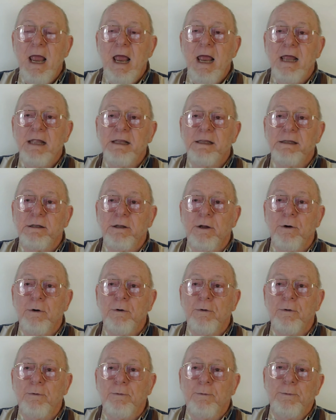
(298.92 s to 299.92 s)

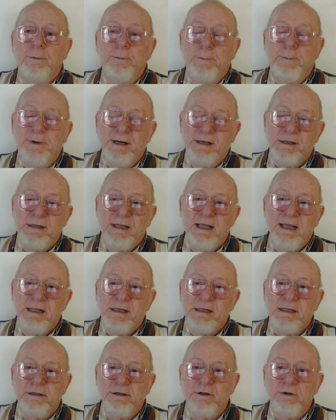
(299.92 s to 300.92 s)
So when it
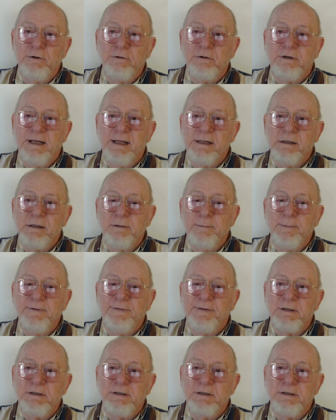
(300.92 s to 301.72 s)
says in the New Testament